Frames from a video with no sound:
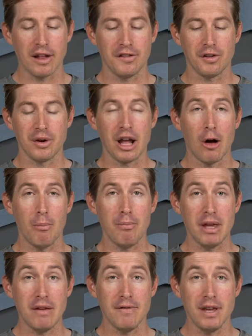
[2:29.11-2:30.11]
considering how
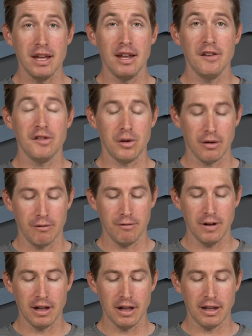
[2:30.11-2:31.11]
beefy it is. You can
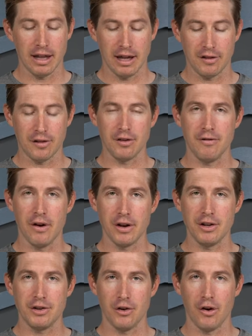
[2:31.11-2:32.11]
feel it, like it's a very
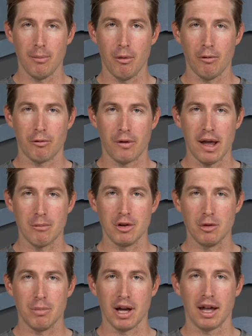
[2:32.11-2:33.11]
durable frame when
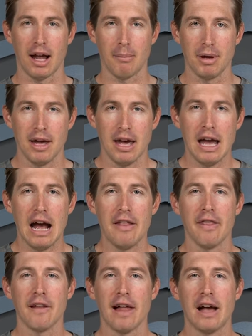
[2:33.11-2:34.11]
you pick it up. And
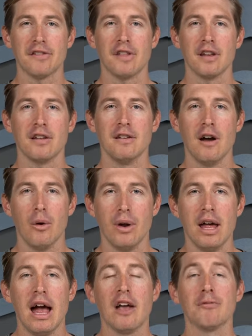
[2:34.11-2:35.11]
then the last thing to note,
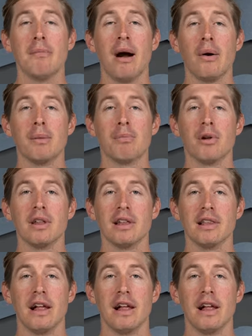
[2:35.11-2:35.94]
has Maui Brilliant